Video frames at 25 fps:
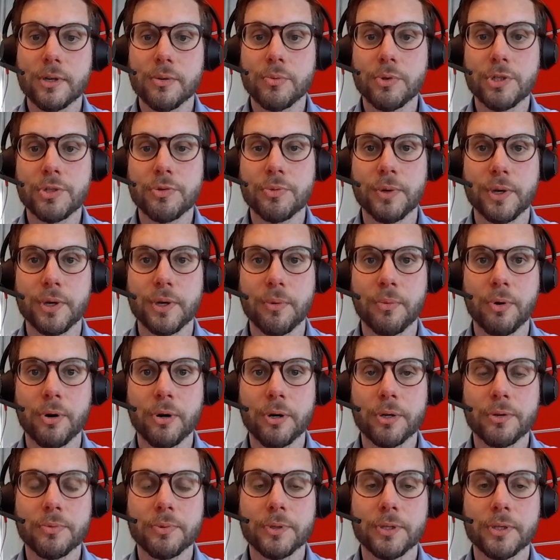which we
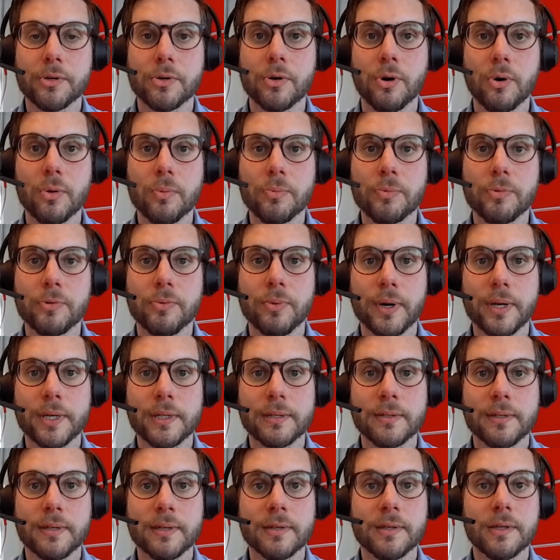award with a gold
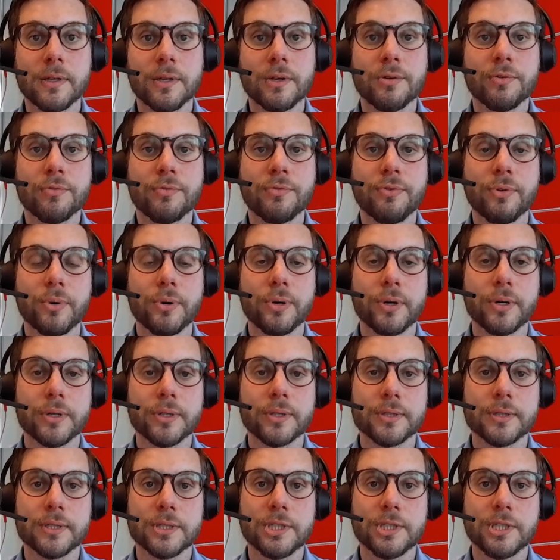rating for
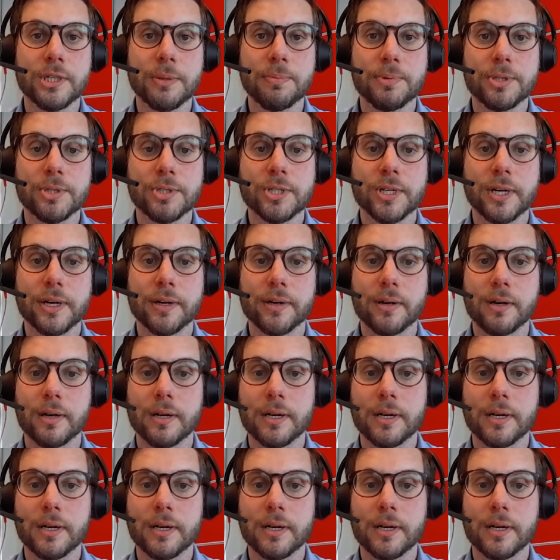the cheapest share